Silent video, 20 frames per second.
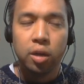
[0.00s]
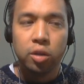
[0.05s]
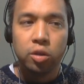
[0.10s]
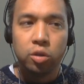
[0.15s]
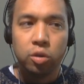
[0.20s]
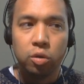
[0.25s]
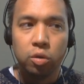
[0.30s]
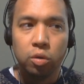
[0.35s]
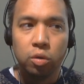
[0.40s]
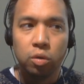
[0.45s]

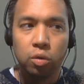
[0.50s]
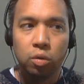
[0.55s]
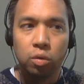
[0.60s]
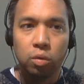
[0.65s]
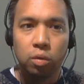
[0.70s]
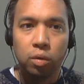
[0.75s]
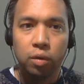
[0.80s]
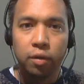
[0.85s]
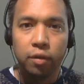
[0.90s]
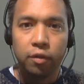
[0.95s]

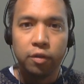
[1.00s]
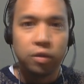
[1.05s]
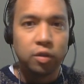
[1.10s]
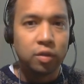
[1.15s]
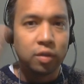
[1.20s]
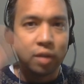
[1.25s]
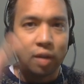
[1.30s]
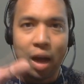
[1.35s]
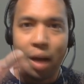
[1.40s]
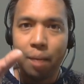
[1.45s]
to
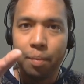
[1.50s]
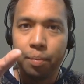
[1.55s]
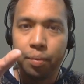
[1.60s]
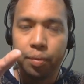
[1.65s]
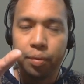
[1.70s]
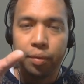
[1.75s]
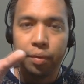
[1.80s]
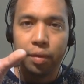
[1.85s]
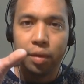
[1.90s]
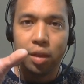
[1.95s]
stop
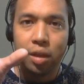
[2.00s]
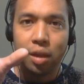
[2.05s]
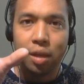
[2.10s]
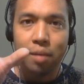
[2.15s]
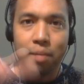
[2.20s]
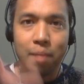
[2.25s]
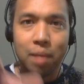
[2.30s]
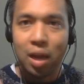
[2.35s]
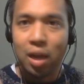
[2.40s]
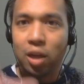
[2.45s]
the
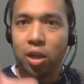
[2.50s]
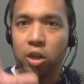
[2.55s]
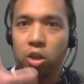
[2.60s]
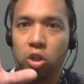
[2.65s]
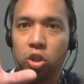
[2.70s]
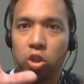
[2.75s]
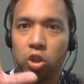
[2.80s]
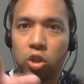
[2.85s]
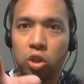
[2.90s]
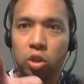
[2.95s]

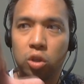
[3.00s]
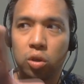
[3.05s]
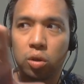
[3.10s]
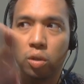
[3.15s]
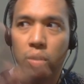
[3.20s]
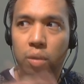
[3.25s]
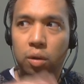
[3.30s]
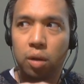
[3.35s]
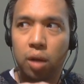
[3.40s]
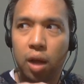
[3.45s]
mage
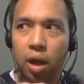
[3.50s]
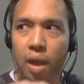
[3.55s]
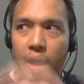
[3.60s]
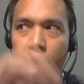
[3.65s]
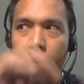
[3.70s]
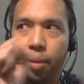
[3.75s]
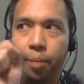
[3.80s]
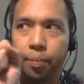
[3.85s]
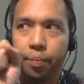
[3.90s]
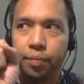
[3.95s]

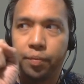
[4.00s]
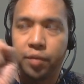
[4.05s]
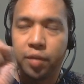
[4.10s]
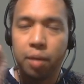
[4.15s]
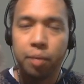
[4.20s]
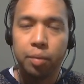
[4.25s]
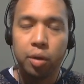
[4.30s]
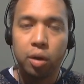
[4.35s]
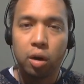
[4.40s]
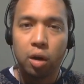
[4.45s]

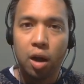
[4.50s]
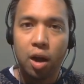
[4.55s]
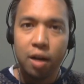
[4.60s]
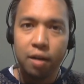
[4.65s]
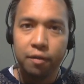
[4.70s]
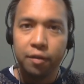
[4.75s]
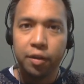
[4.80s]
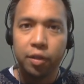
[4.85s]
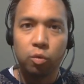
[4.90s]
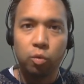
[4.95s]
Templar
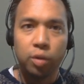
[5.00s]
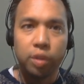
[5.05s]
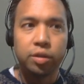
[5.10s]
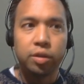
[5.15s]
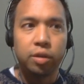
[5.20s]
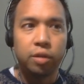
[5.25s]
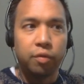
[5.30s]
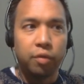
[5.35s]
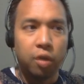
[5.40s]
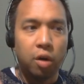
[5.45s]
conflict once
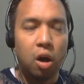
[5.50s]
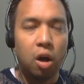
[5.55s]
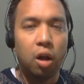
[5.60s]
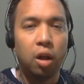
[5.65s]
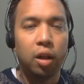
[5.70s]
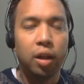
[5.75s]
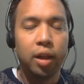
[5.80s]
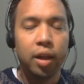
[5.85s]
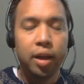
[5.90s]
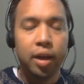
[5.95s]
and for
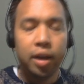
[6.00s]
all.